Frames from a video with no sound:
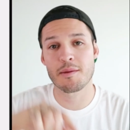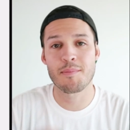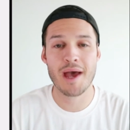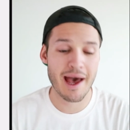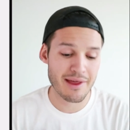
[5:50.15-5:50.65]
the
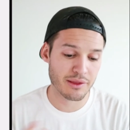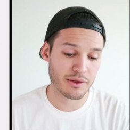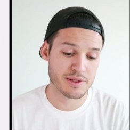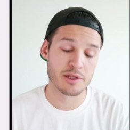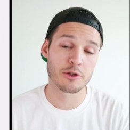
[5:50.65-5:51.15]

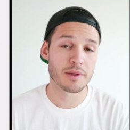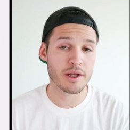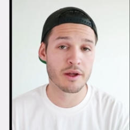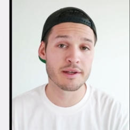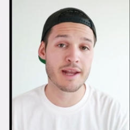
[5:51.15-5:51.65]
path looks a little
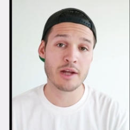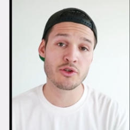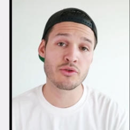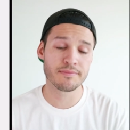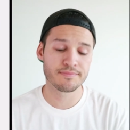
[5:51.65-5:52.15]
bit
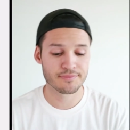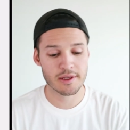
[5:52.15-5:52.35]
unnatural,